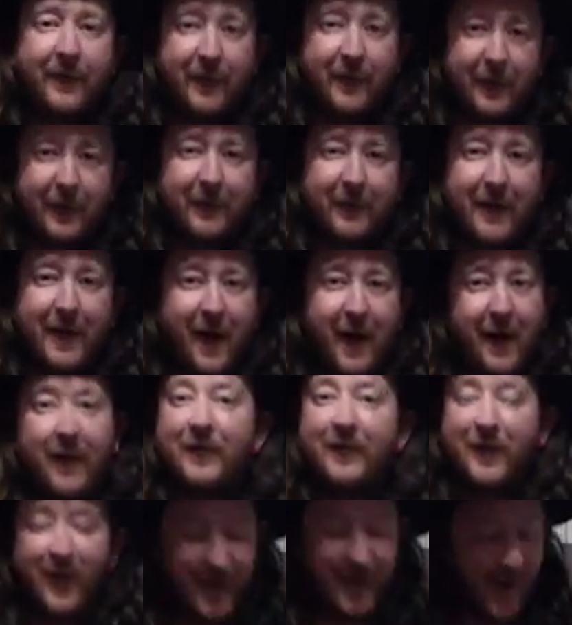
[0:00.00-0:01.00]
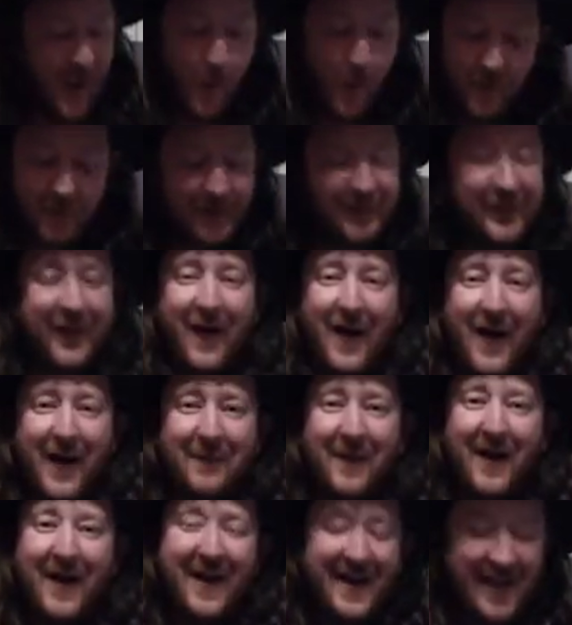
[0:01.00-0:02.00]
Absolutely, I die all the
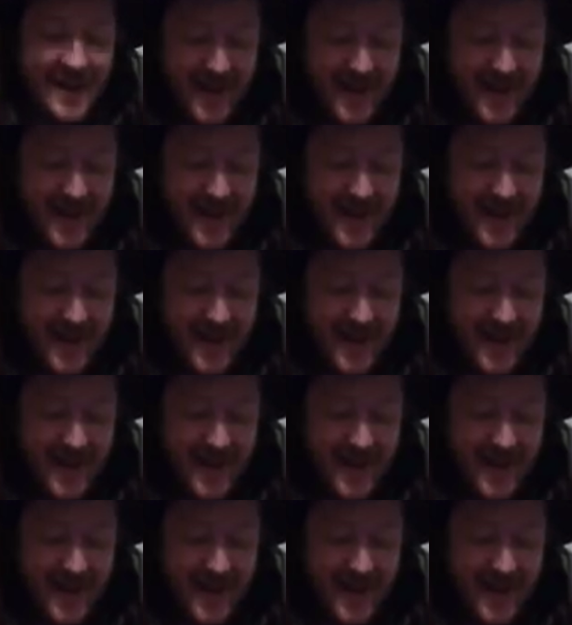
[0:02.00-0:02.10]
time.